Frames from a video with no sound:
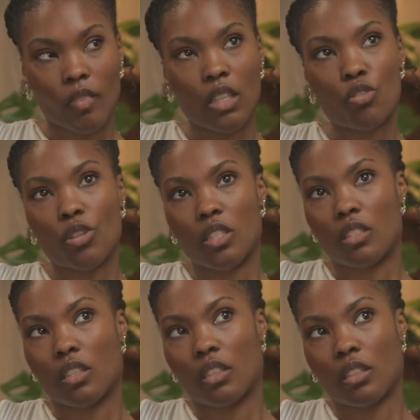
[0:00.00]

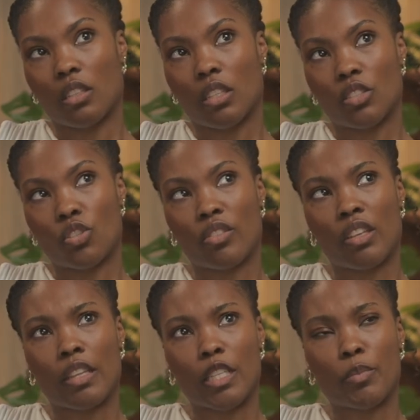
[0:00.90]
Interesting. Do you
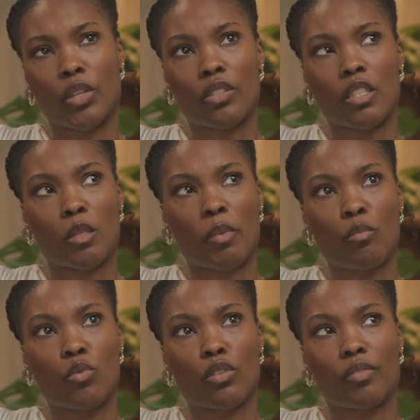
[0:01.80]
think that's because there's a bit
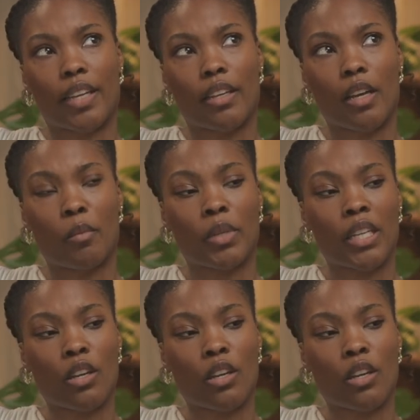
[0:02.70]
more of like a company